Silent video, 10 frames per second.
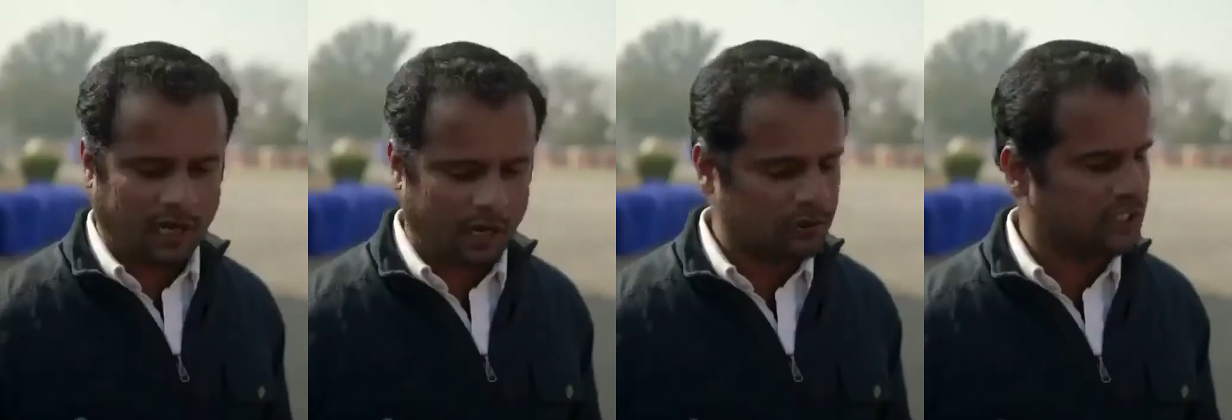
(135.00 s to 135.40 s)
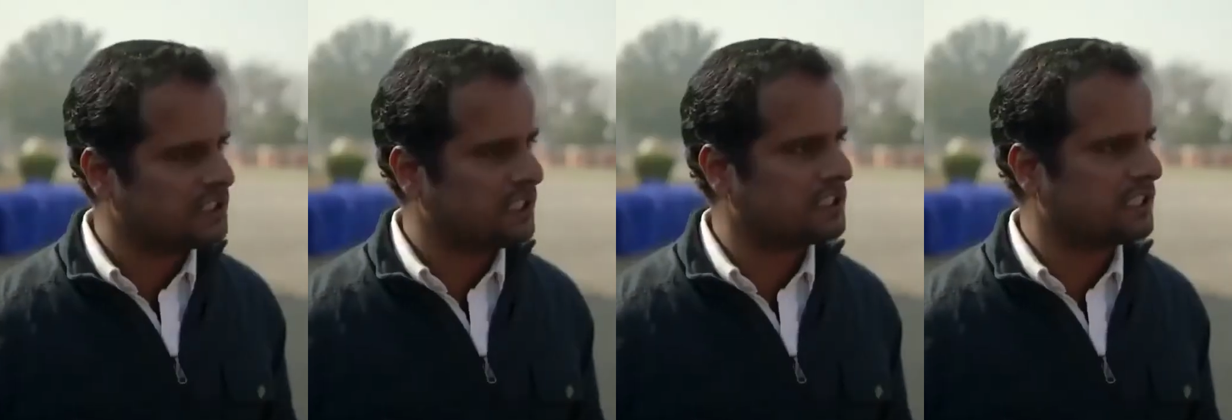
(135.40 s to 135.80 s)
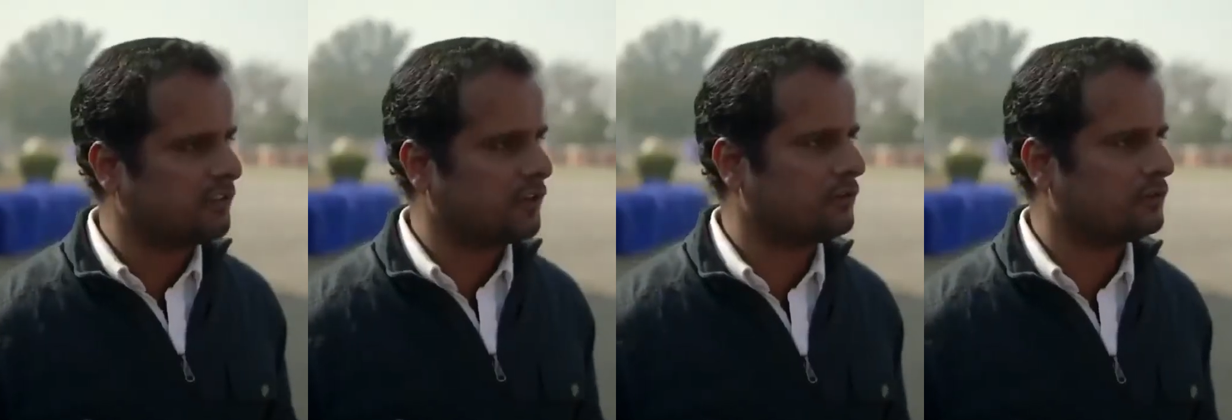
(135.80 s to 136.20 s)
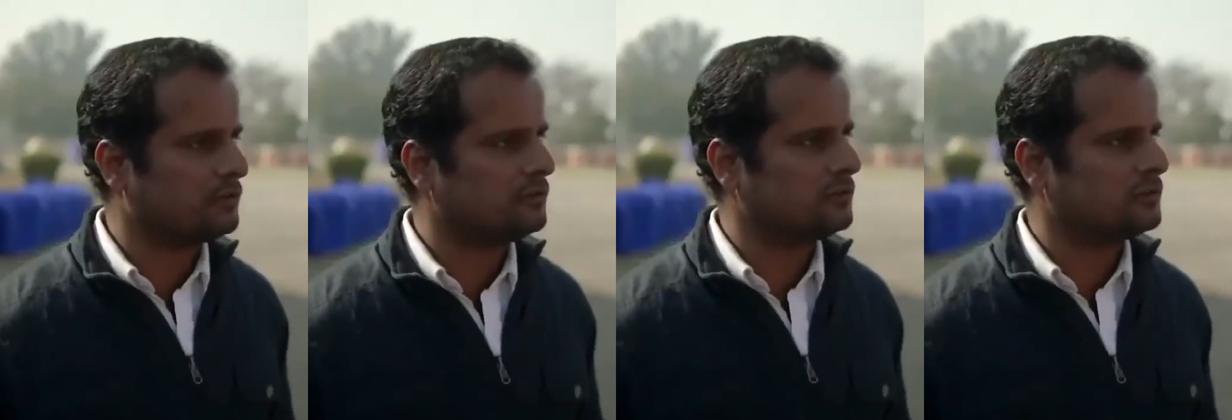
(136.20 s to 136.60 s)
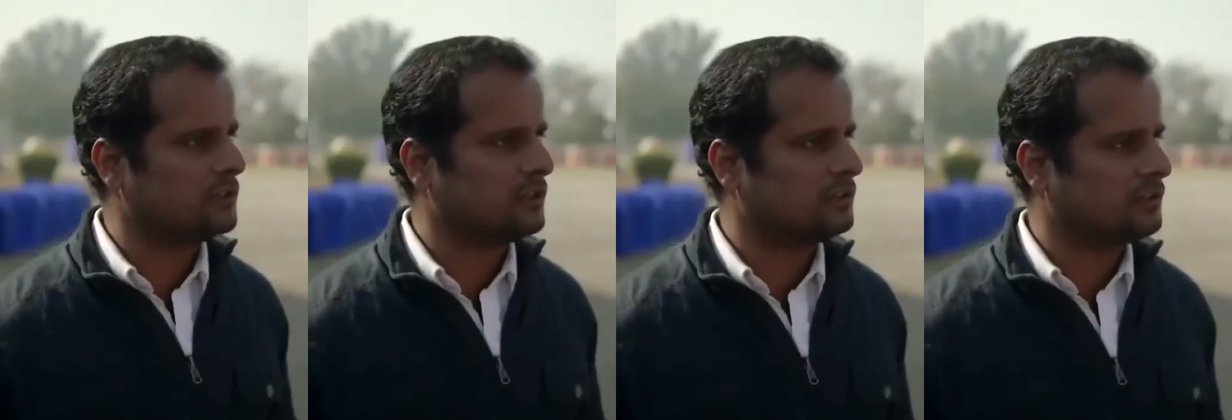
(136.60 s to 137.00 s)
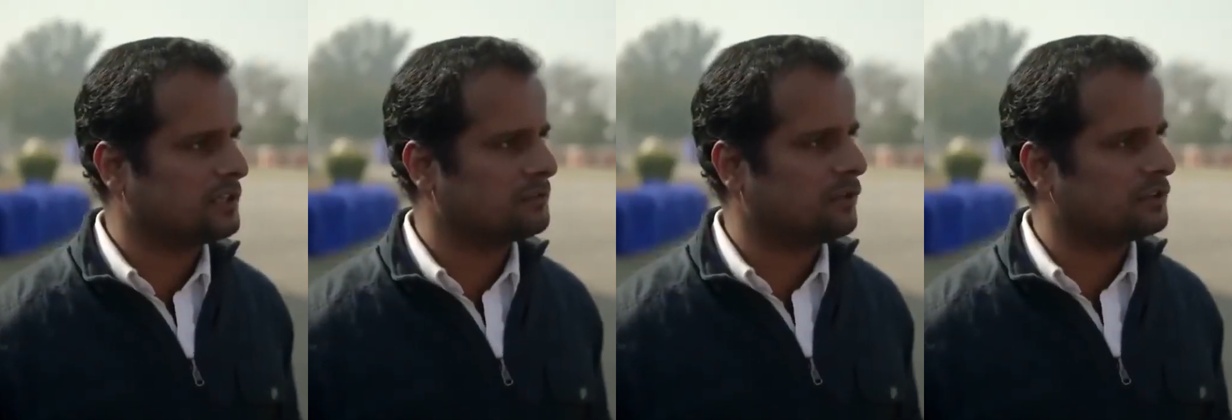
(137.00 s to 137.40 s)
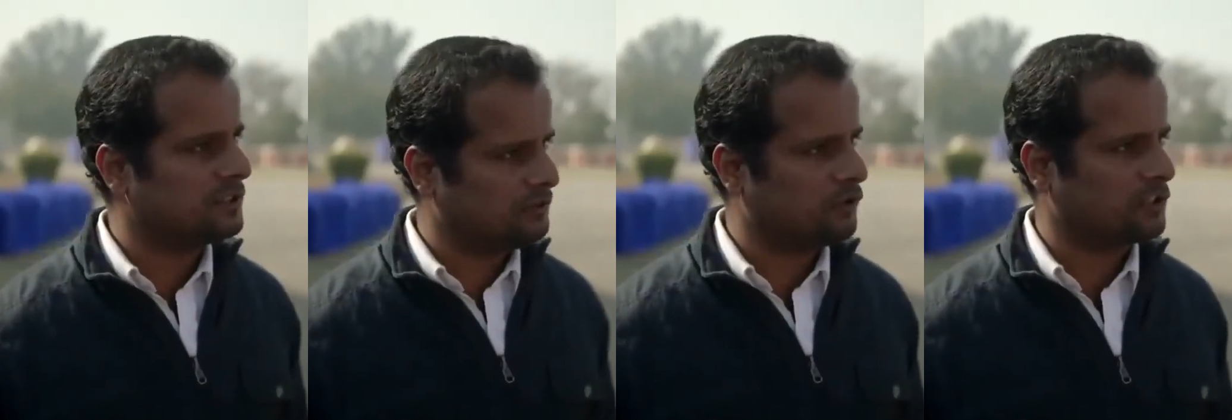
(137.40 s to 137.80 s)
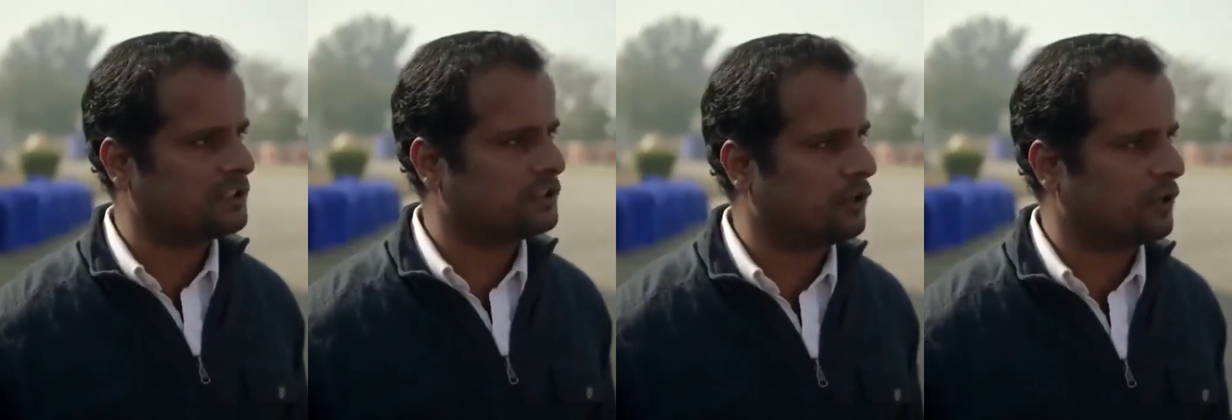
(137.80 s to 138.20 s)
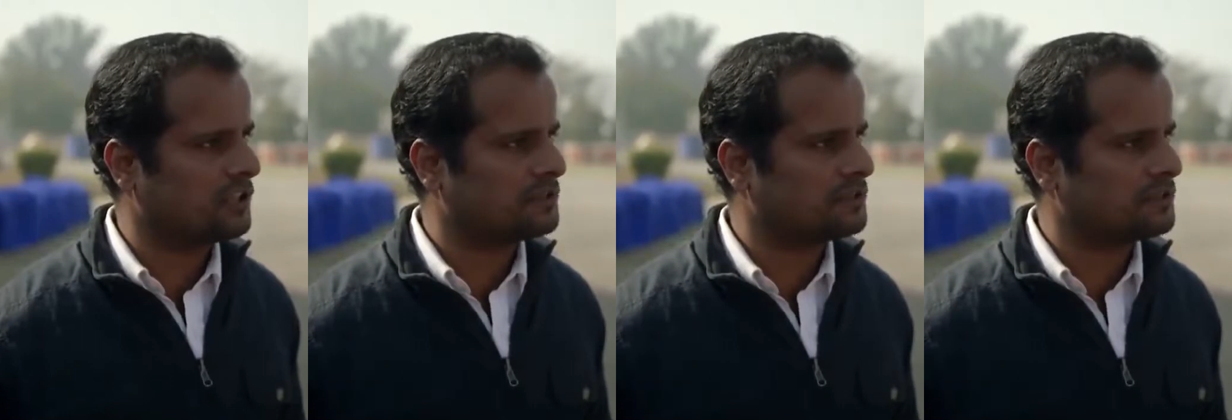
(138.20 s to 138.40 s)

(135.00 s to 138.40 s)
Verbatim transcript: How the engine is giving you the response, what is the throttle